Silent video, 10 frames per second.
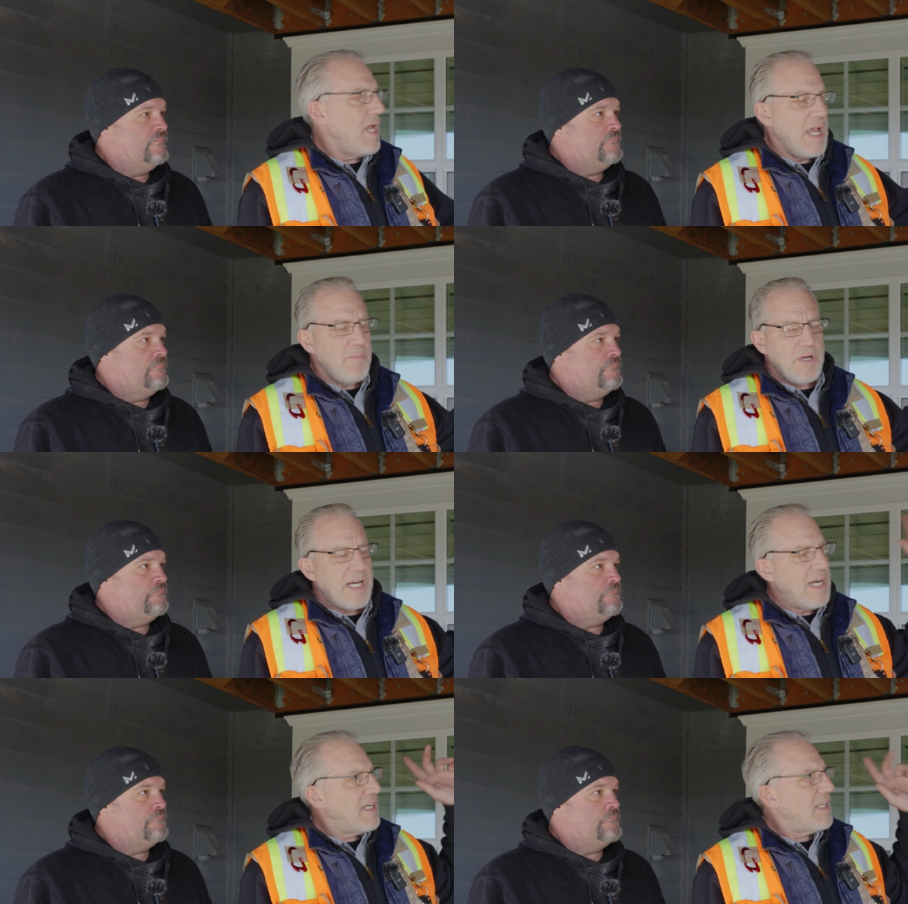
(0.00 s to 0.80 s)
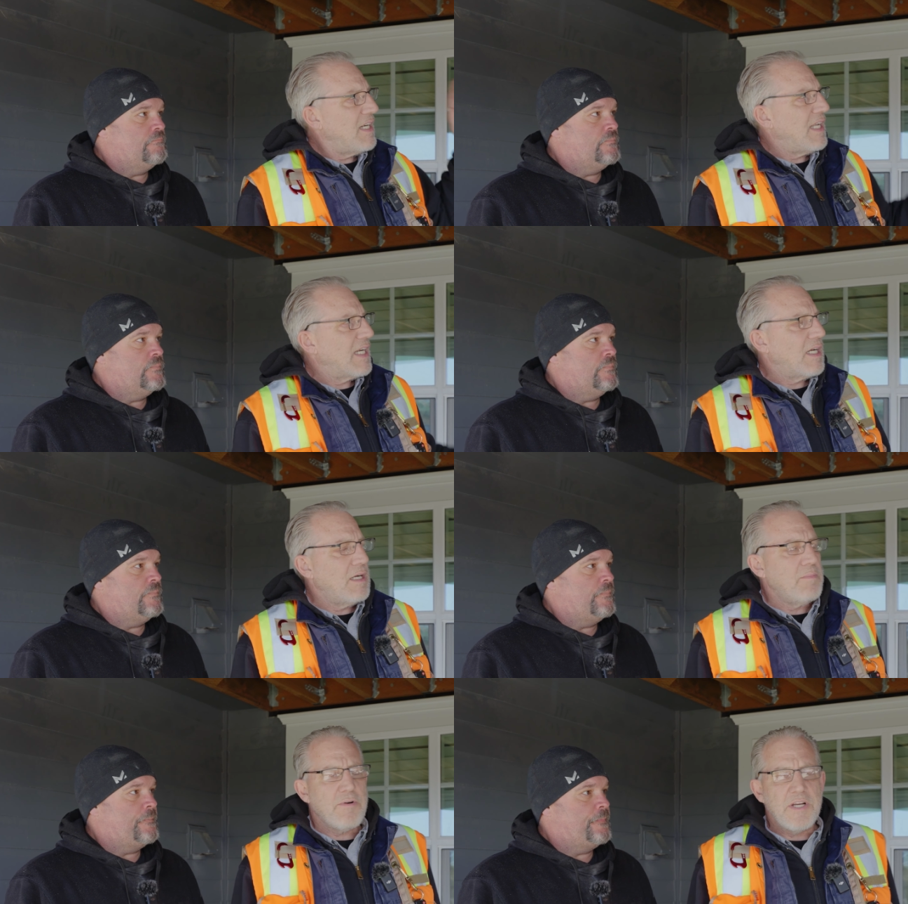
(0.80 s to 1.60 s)
Speaker 1: and we kind of did like
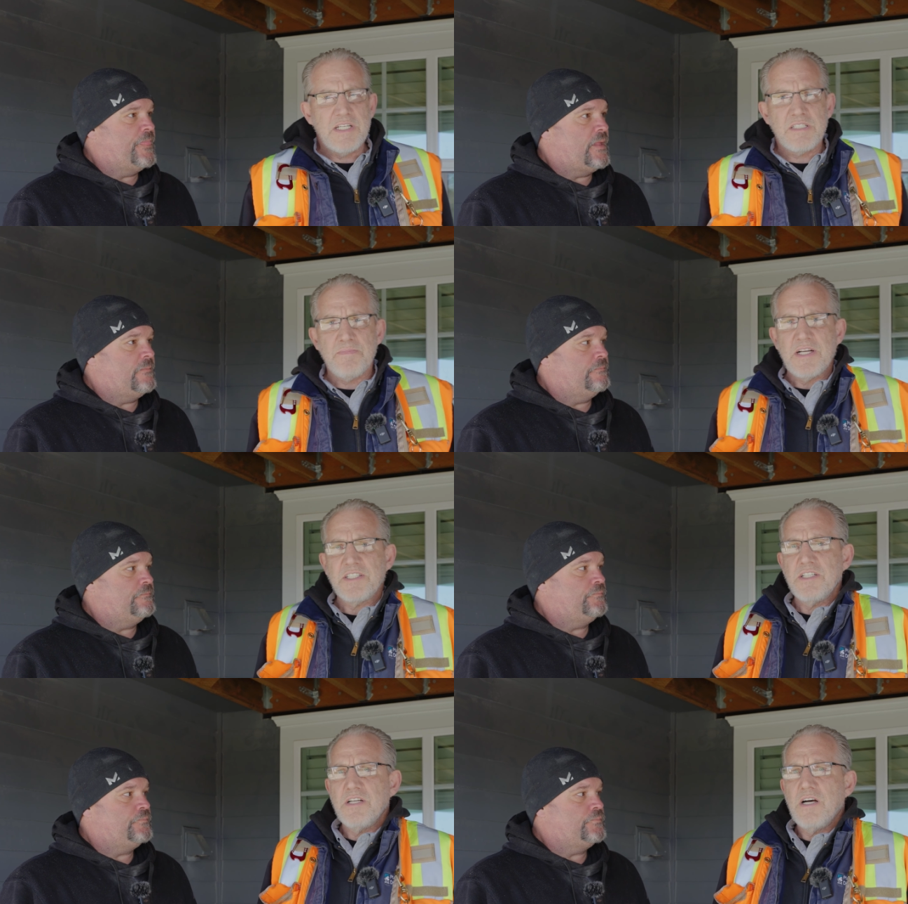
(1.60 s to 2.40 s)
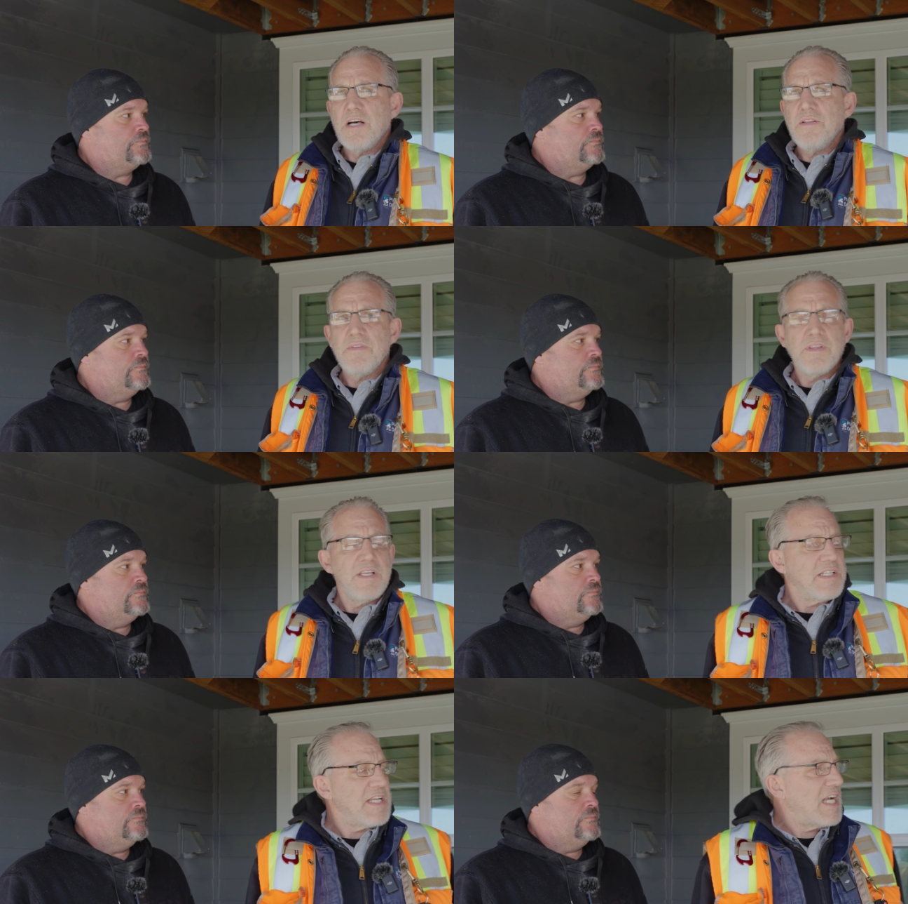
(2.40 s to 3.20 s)
a pre inspection on
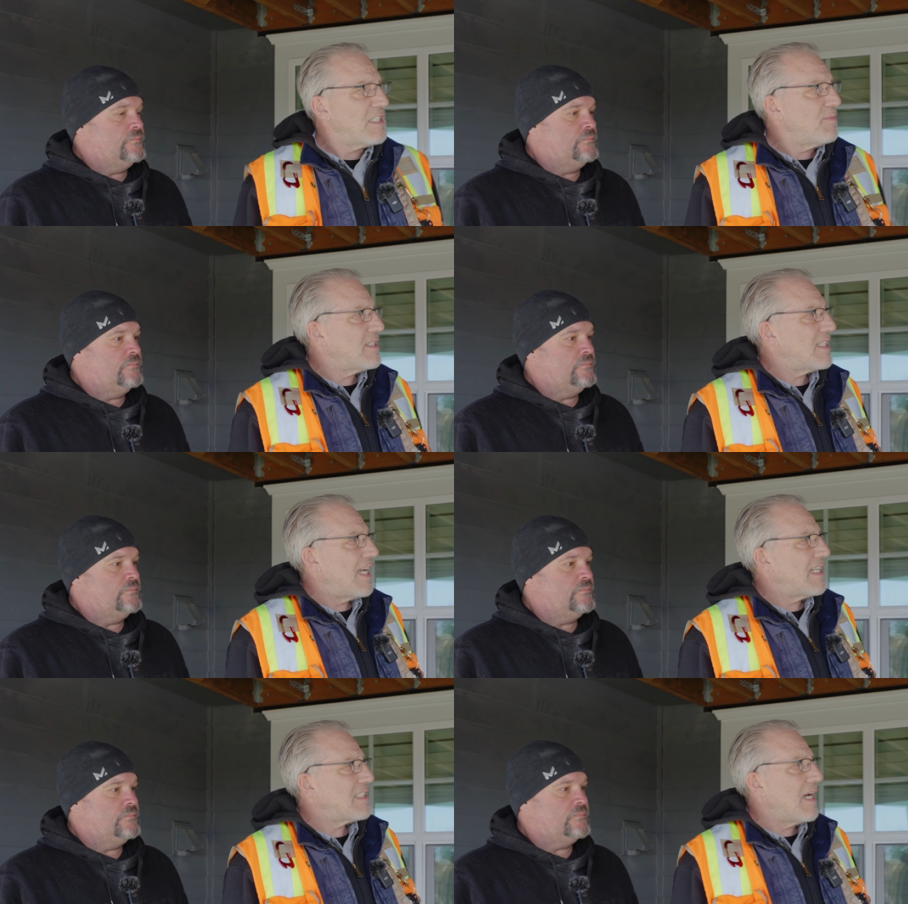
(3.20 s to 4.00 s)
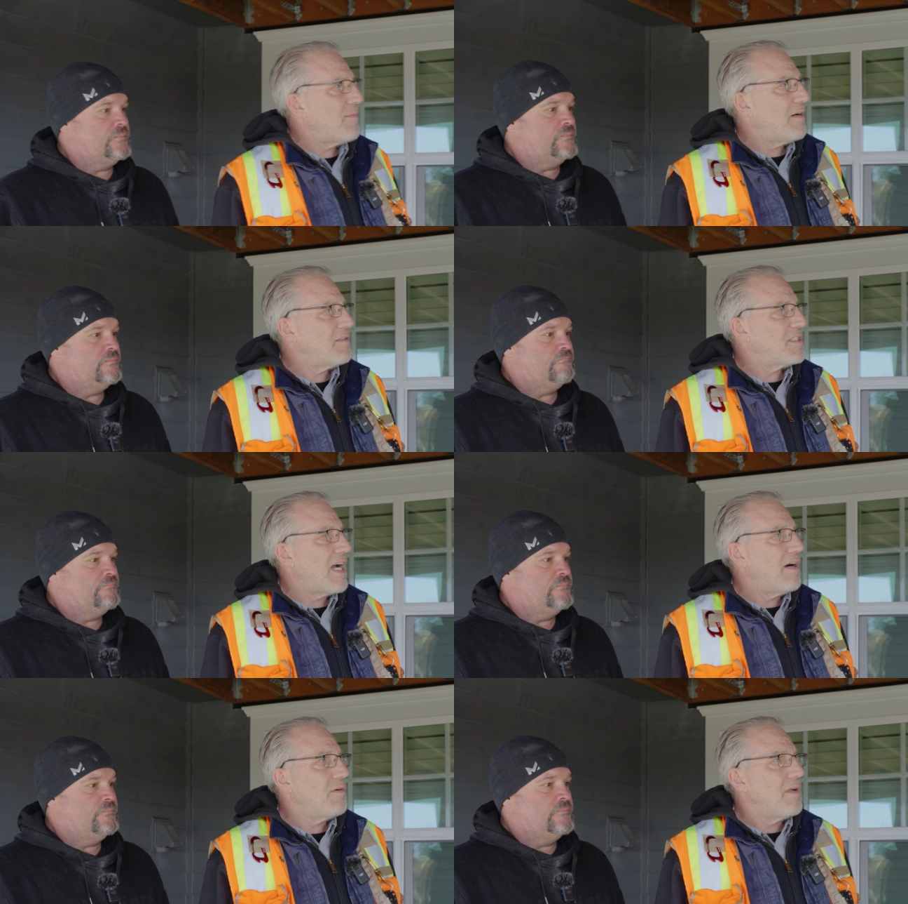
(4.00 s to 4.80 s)
the attachments last time I was
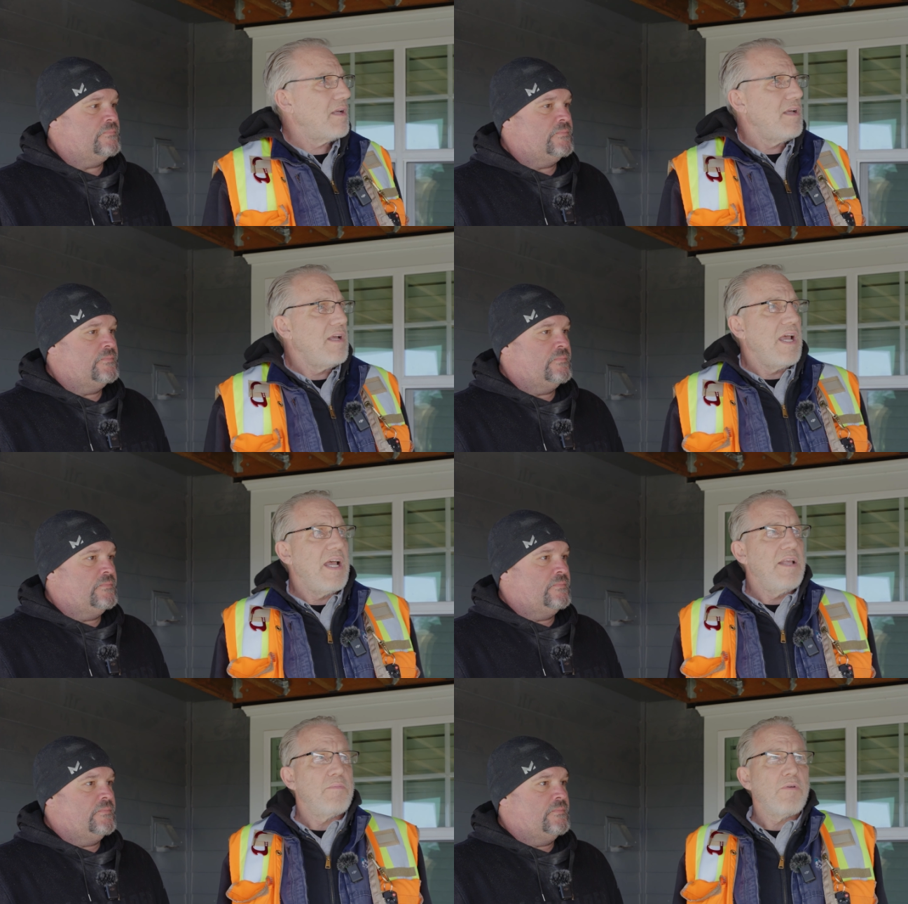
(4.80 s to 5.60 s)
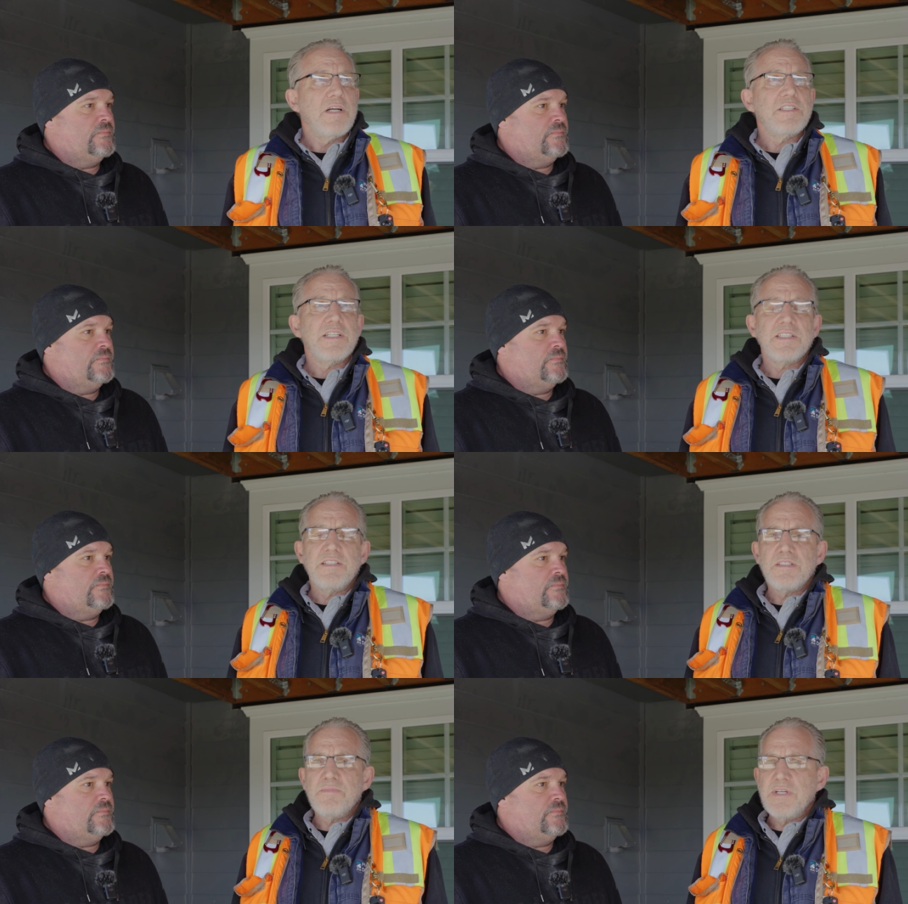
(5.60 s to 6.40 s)
out and the project
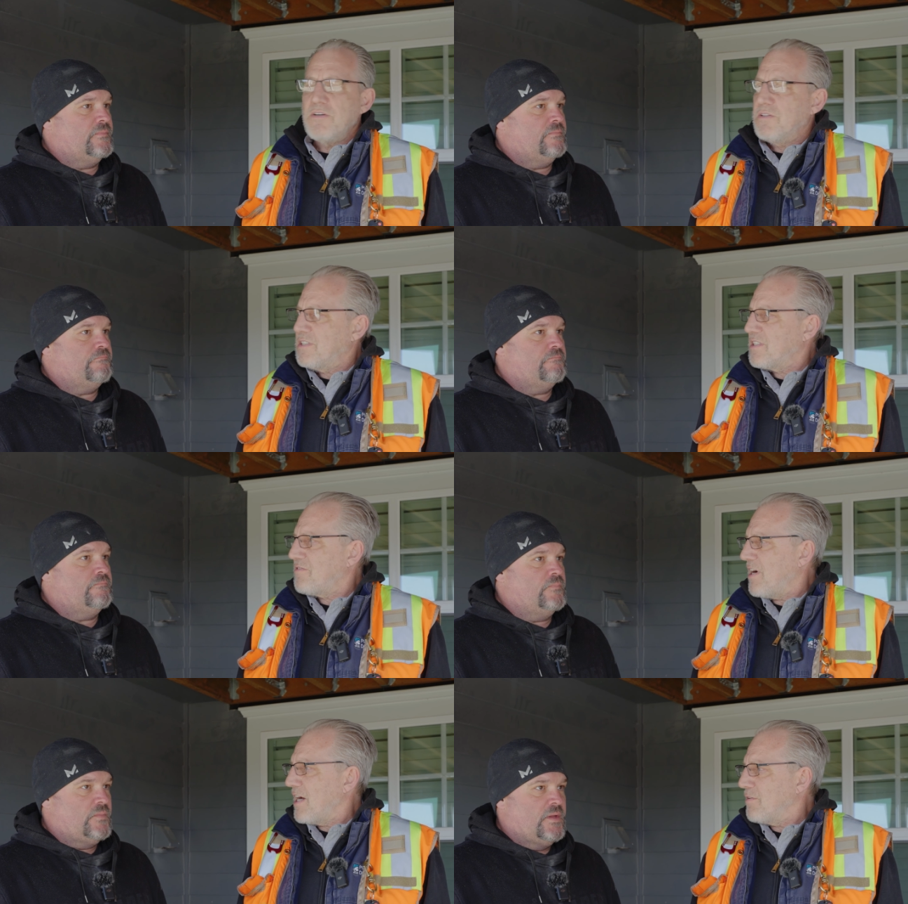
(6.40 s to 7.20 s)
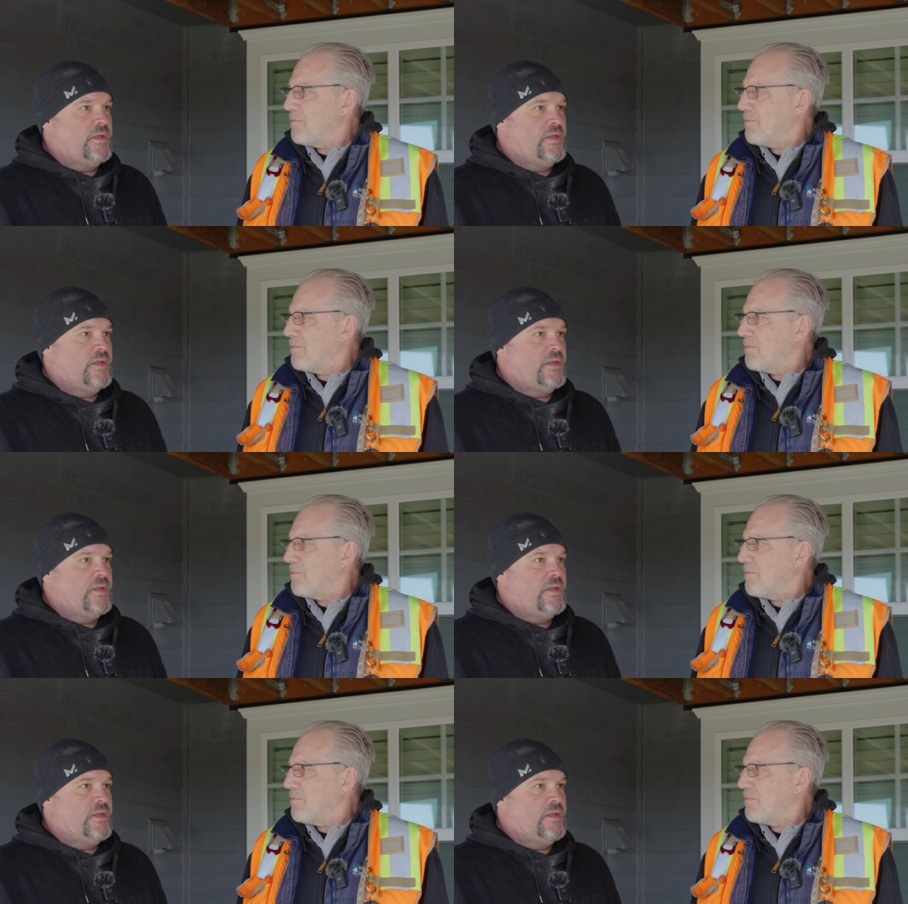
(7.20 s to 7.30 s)
seems to be going just fine.